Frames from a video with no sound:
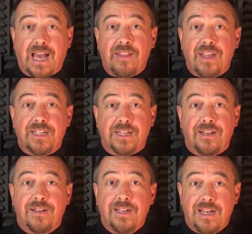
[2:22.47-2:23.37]
And there's
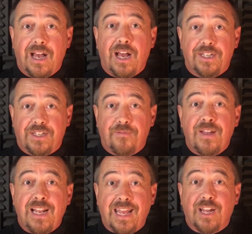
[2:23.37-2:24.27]
a
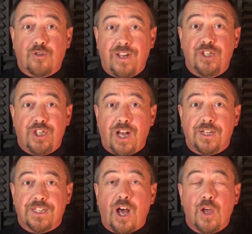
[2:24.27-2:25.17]
severely increased
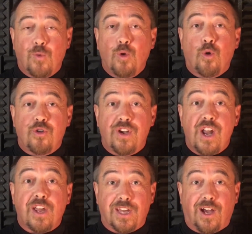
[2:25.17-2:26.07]
chance that I will order a
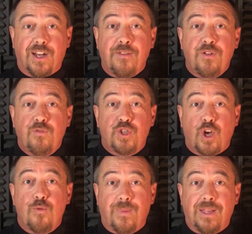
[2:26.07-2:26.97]
night guard if you've
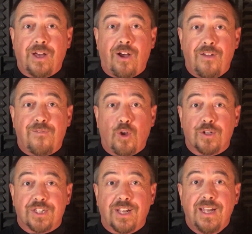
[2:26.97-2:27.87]
shown me that I've
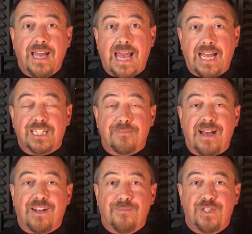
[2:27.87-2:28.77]
lost X
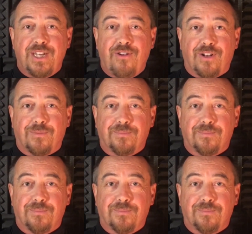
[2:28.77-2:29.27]
amount of material.